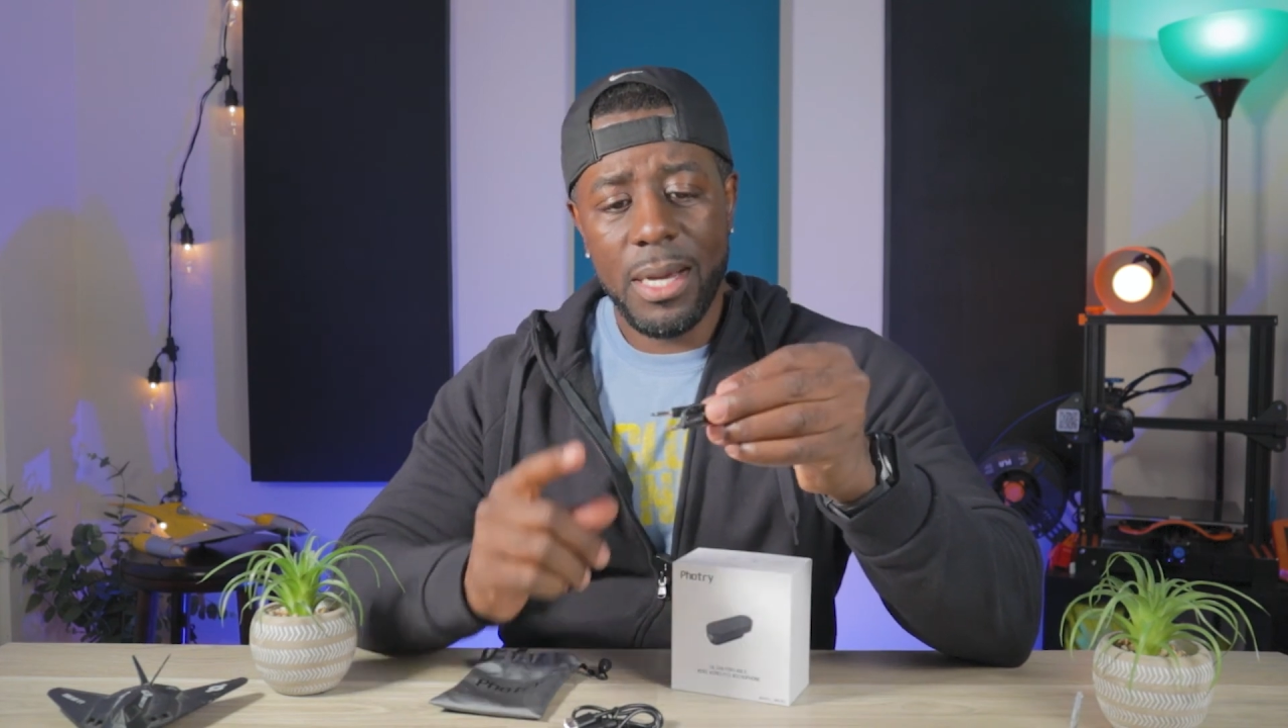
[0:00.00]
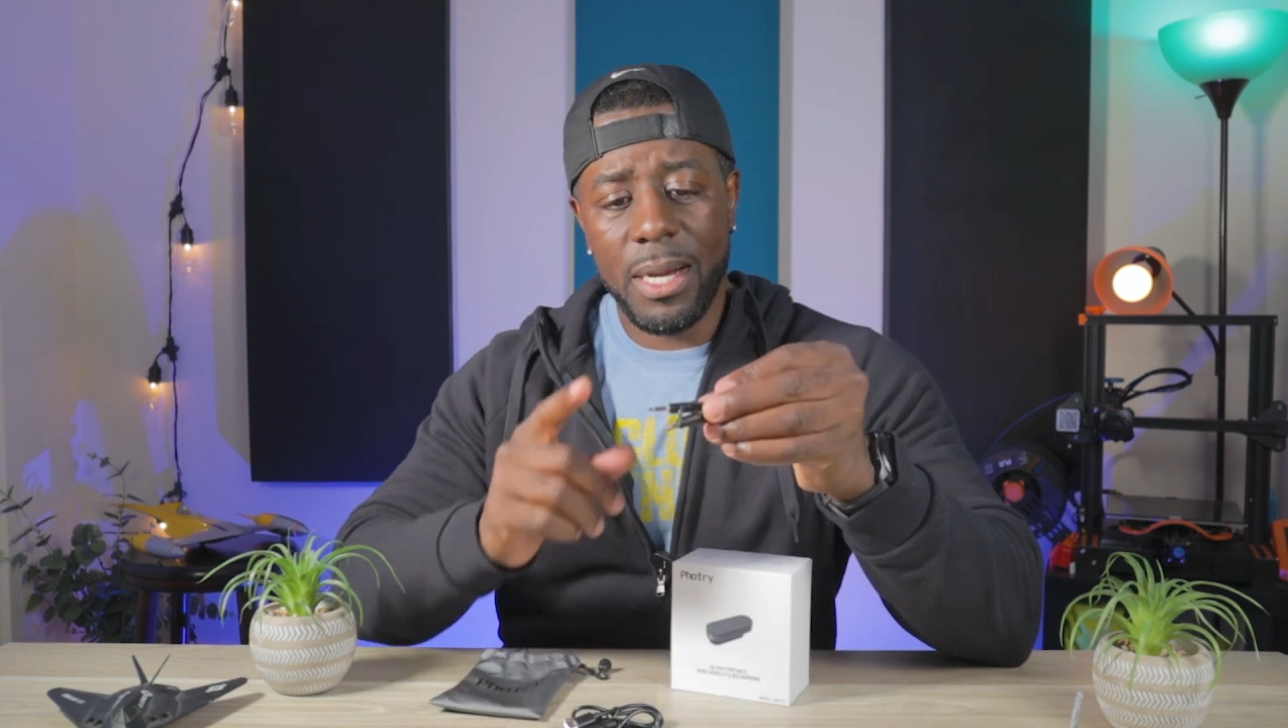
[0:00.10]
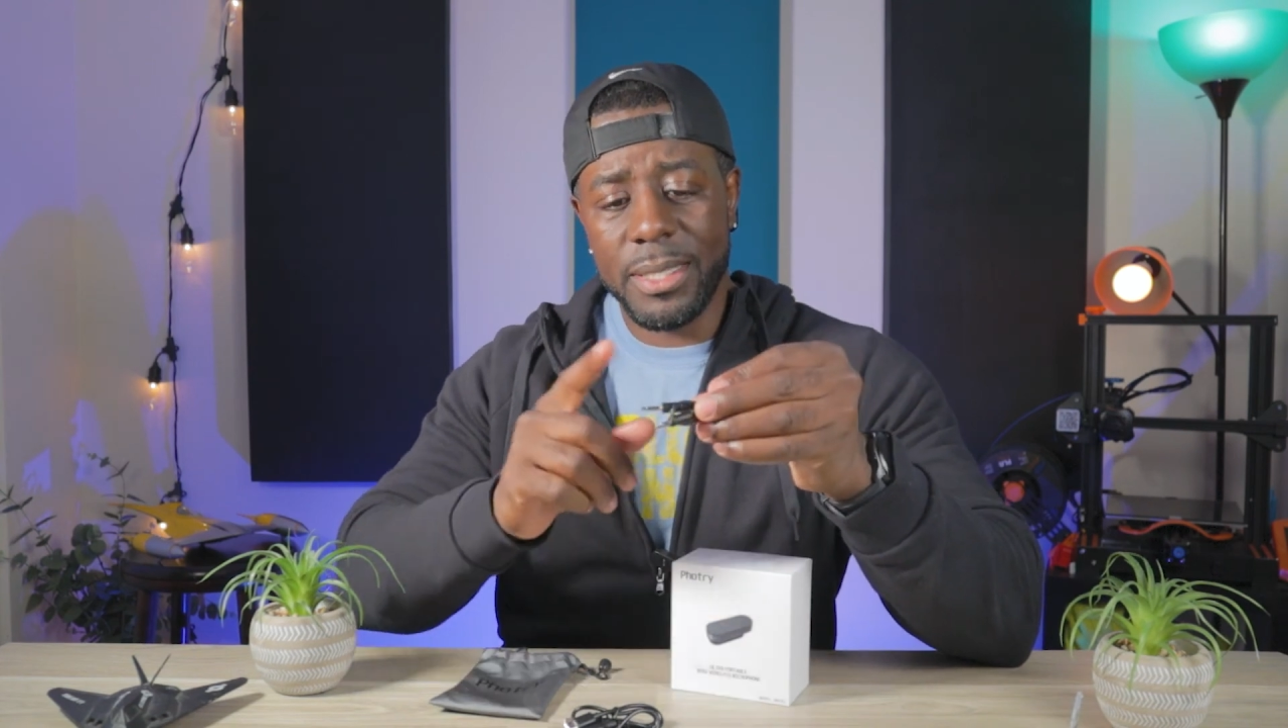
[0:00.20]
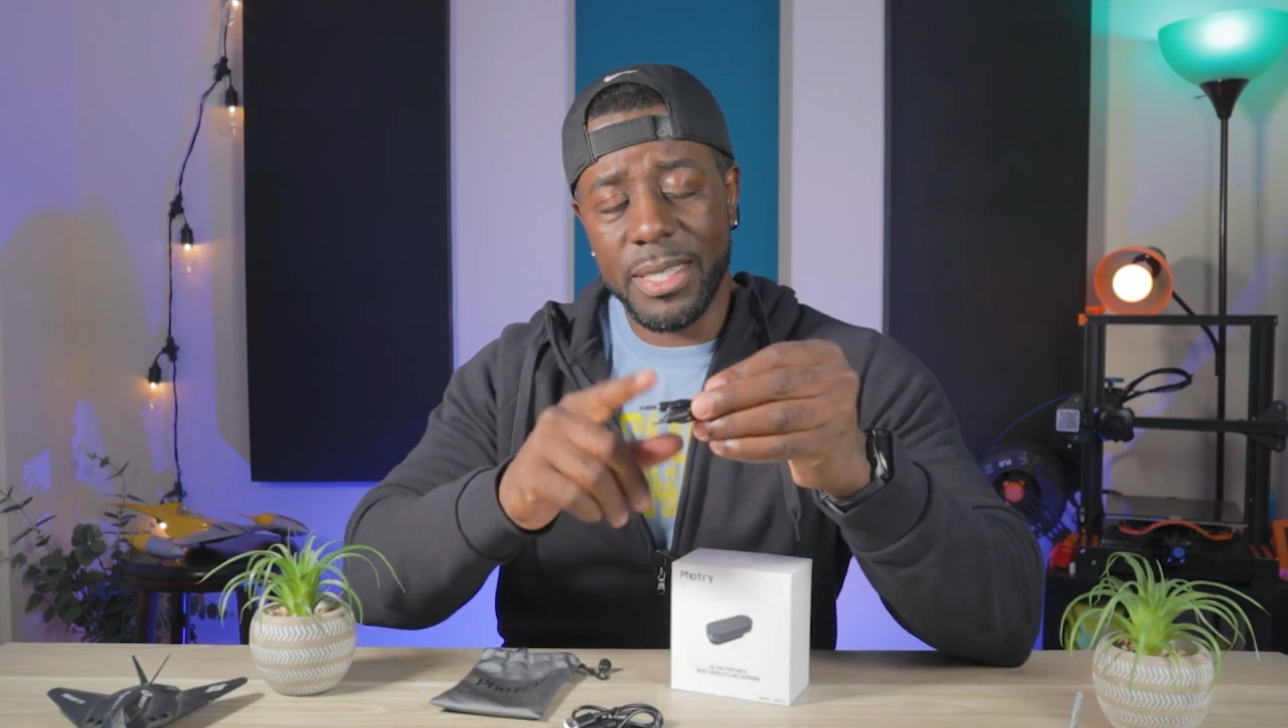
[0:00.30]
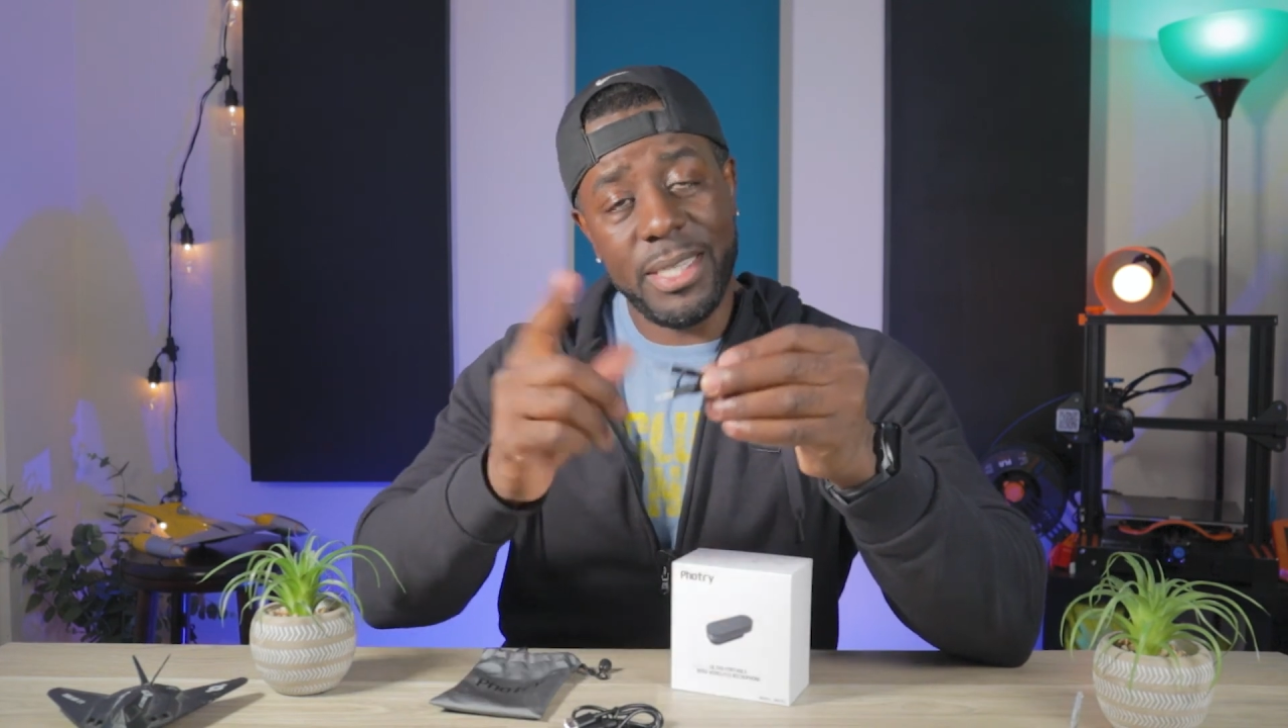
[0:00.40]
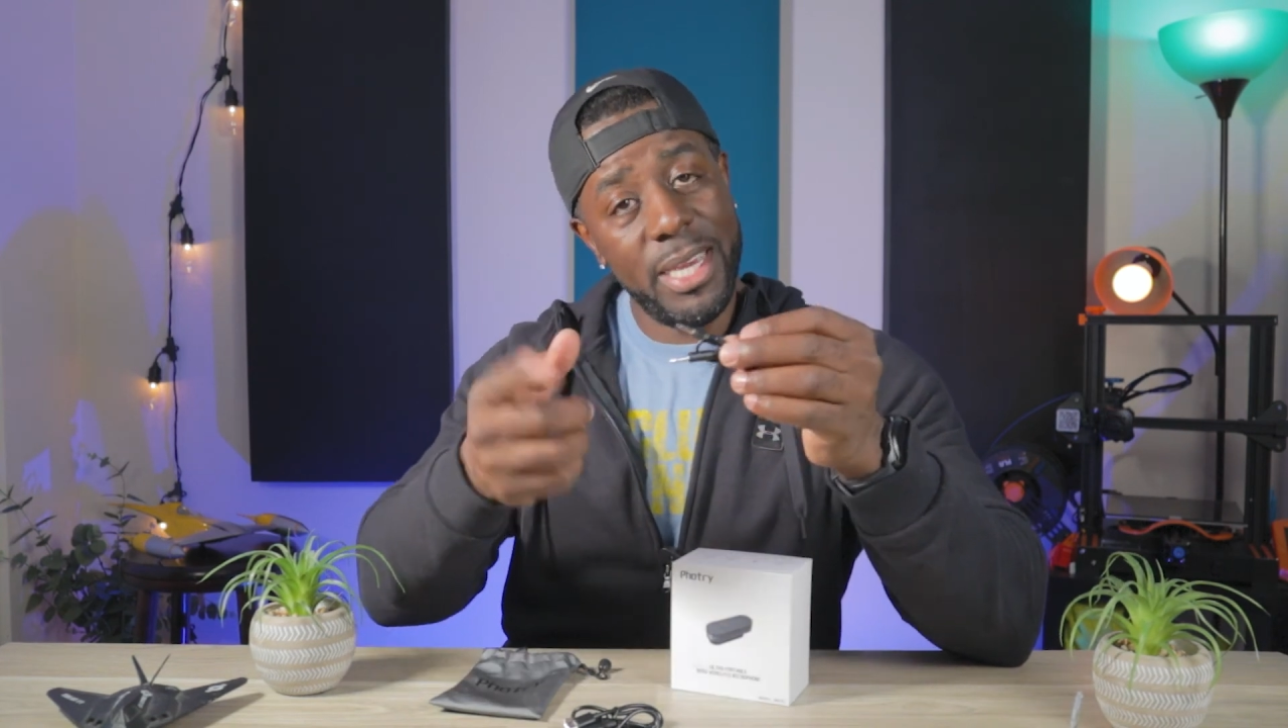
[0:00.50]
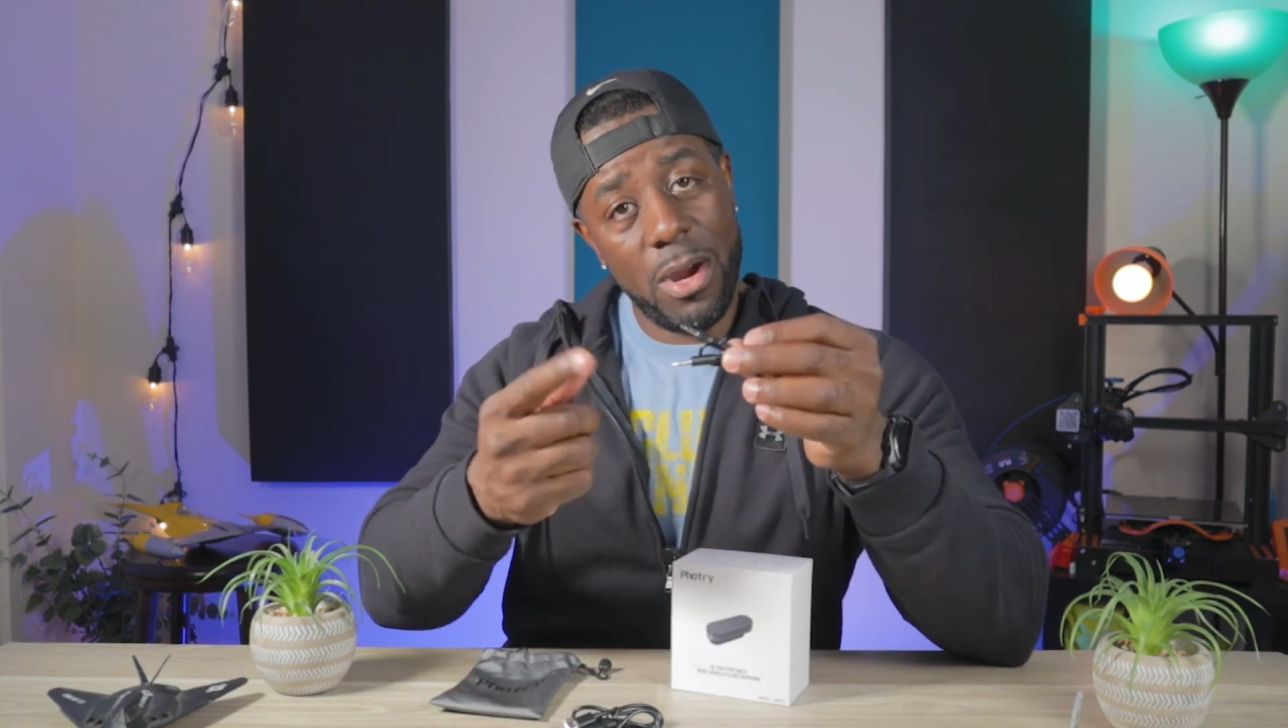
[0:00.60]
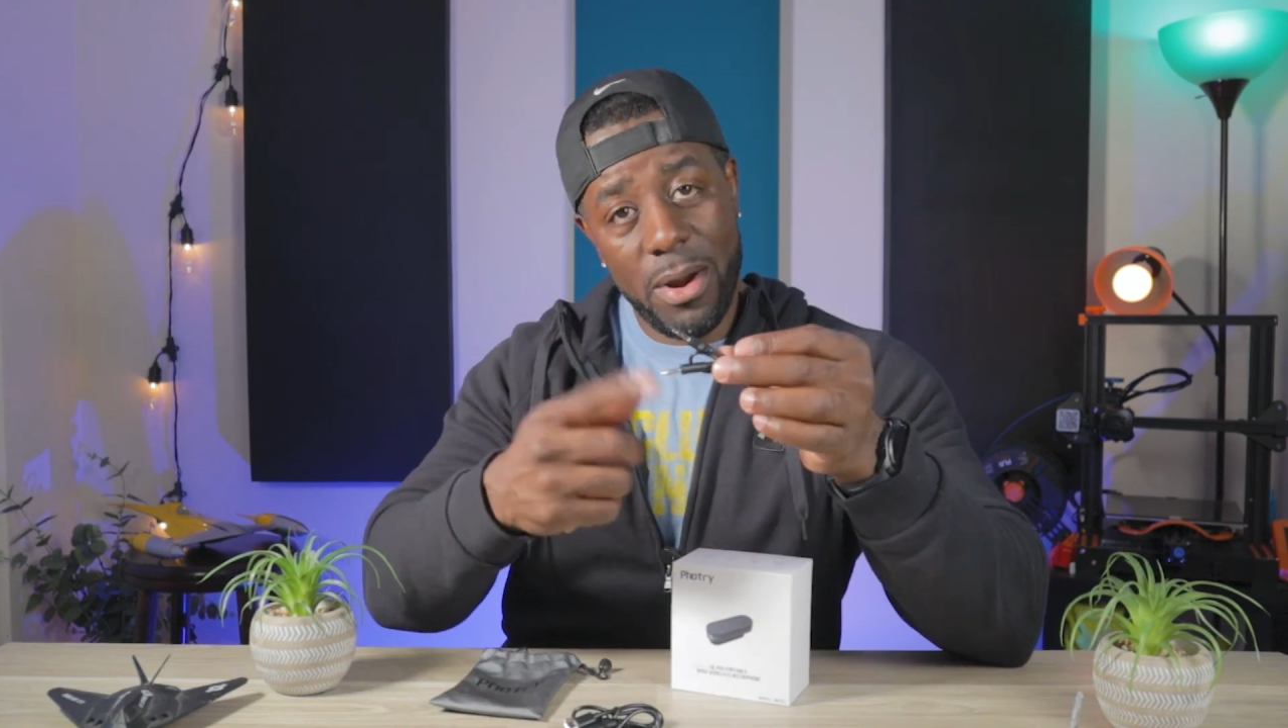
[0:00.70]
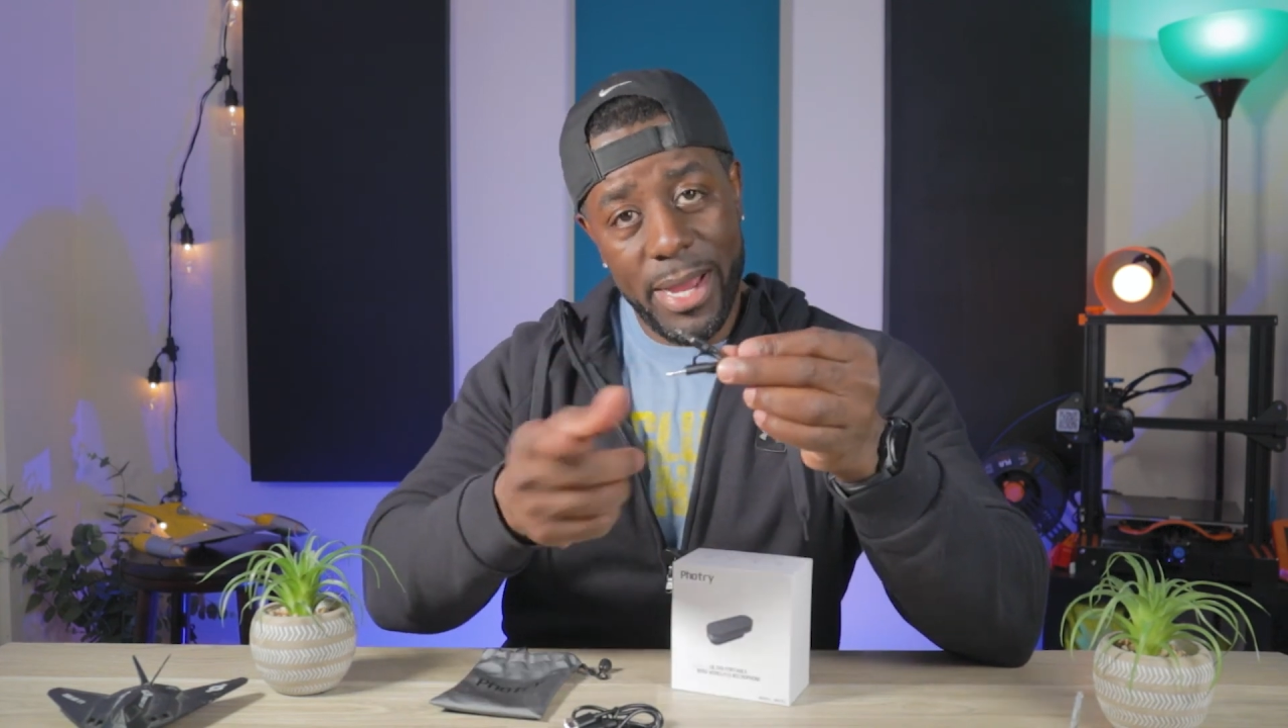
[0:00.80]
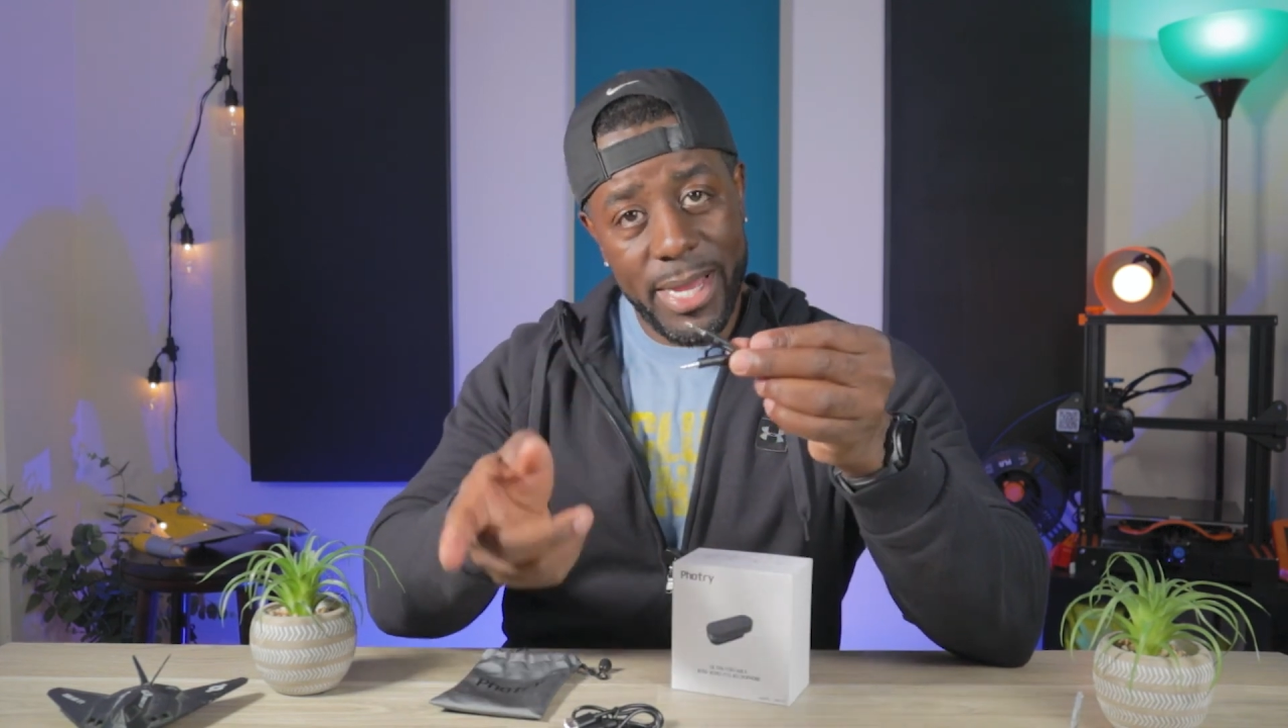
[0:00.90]
to
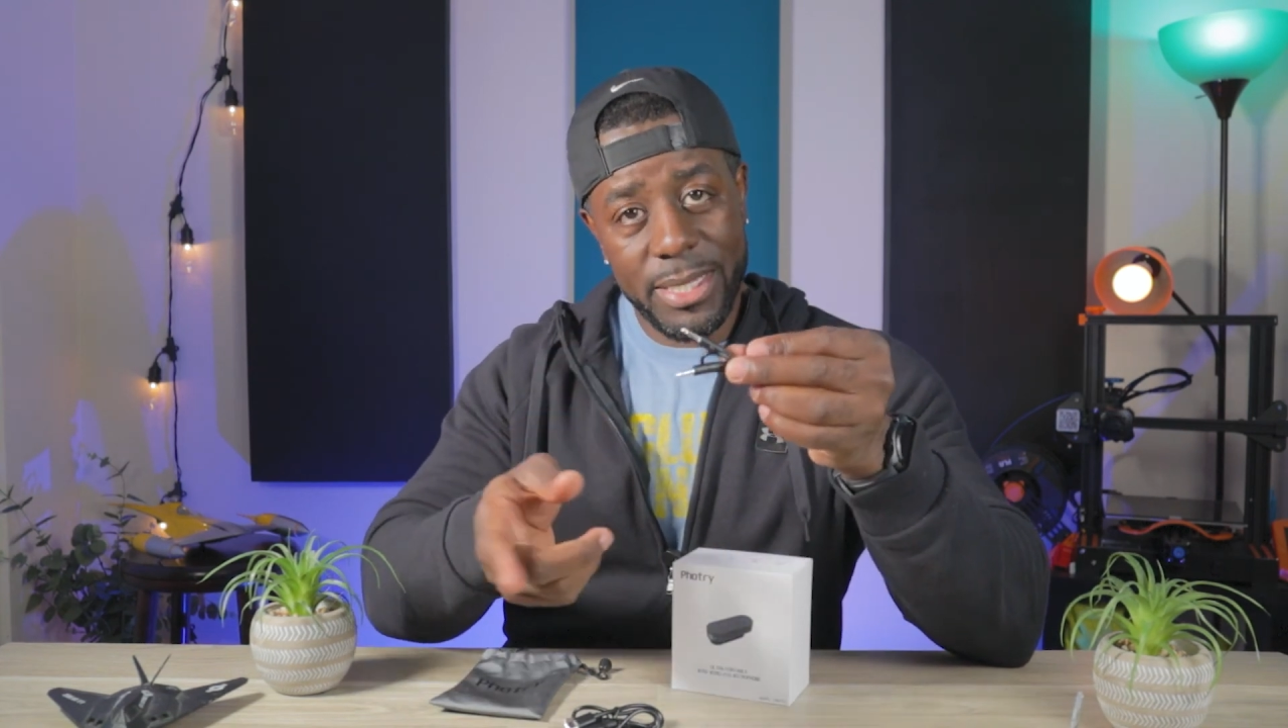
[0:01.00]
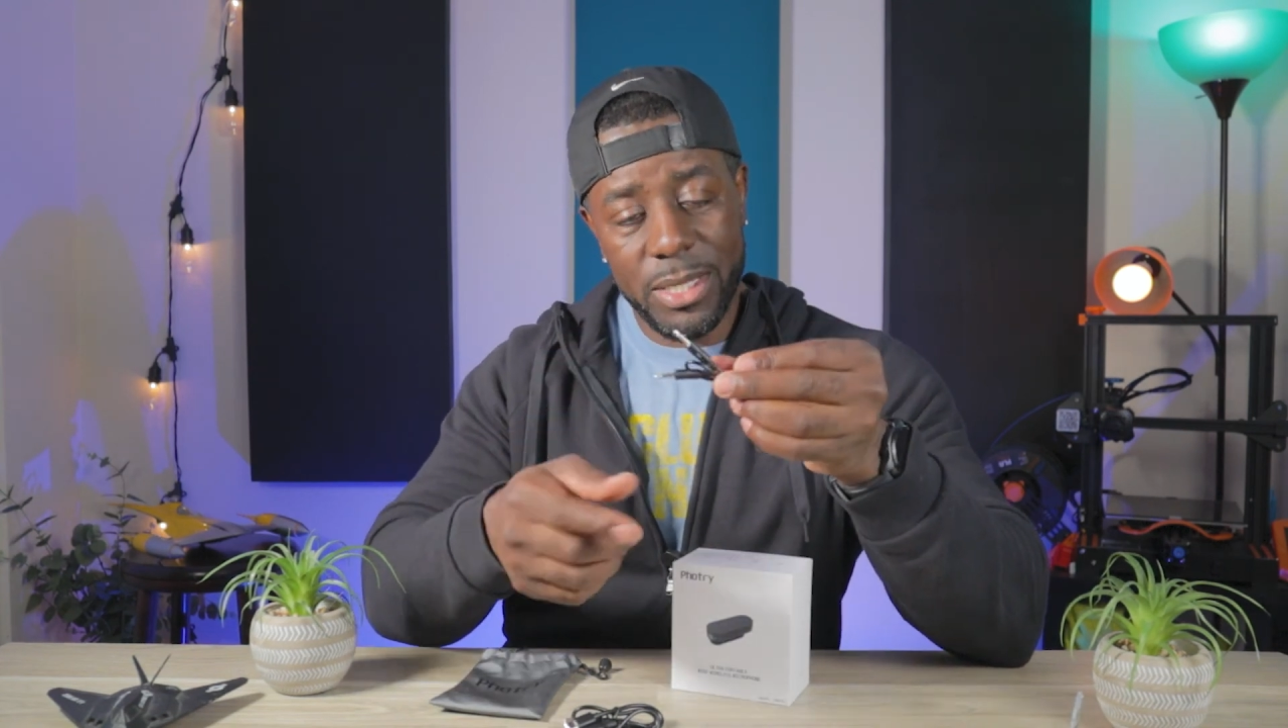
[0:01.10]
TRS.